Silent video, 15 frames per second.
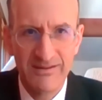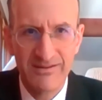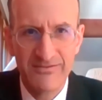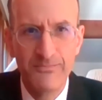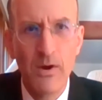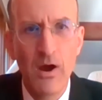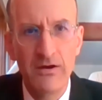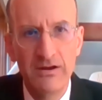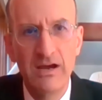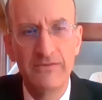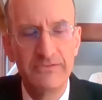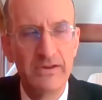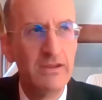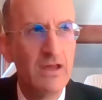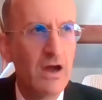smart
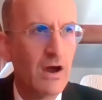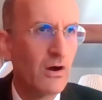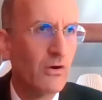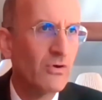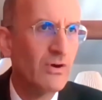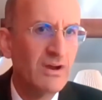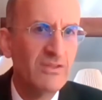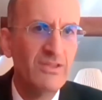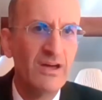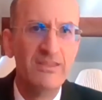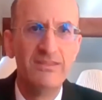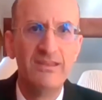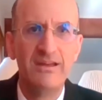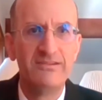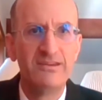enough to know
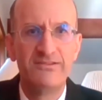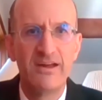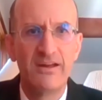that it just